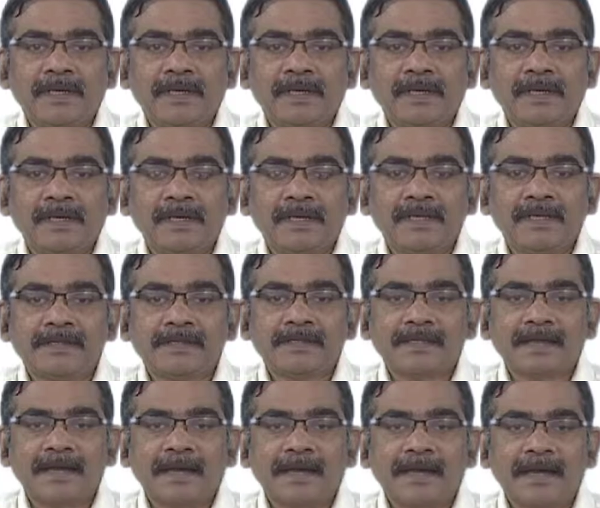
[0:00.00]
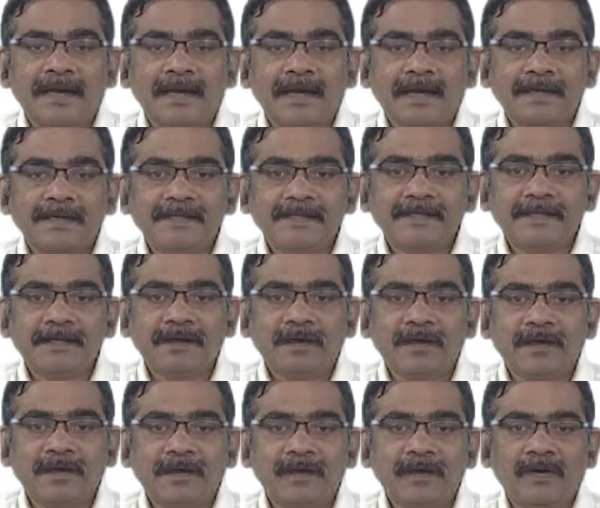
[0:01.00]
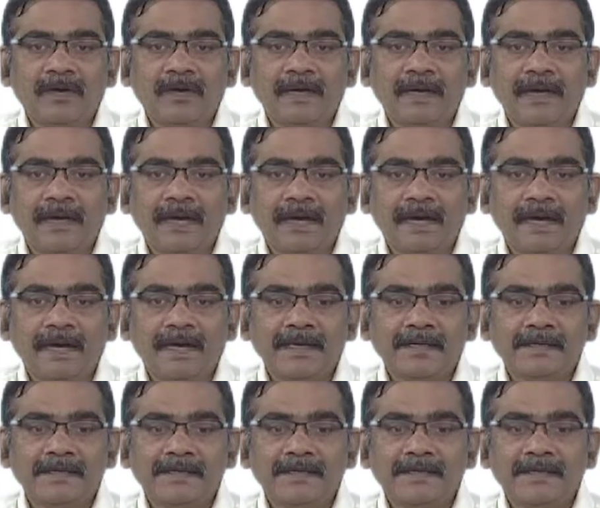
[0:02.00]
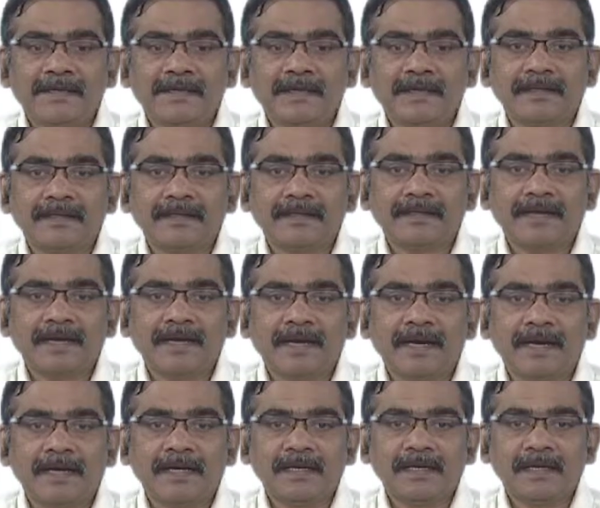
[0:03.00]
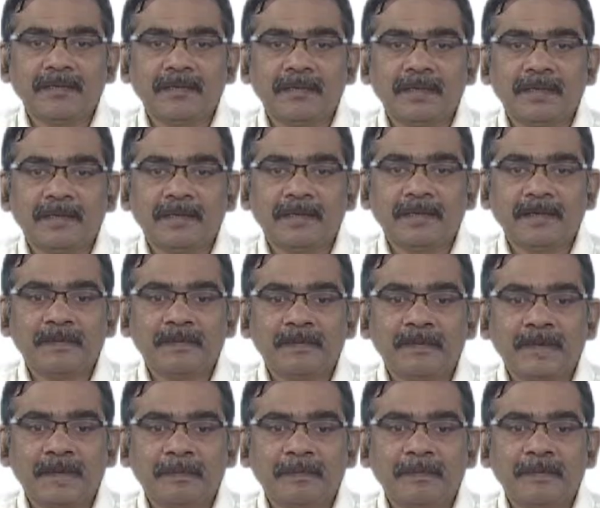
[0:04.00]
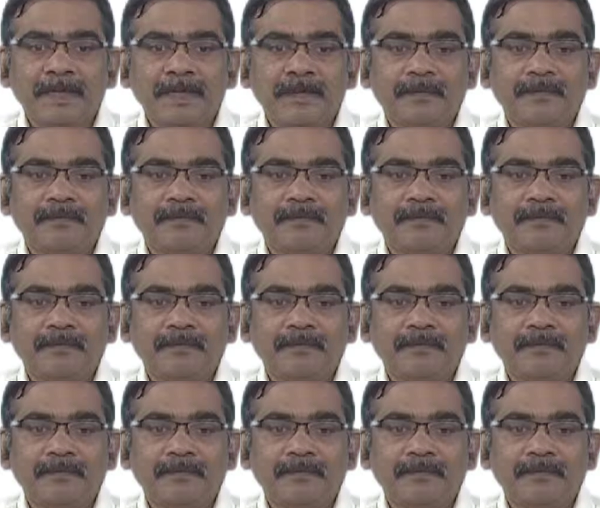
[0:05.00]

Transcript: is as odd as say another problem B.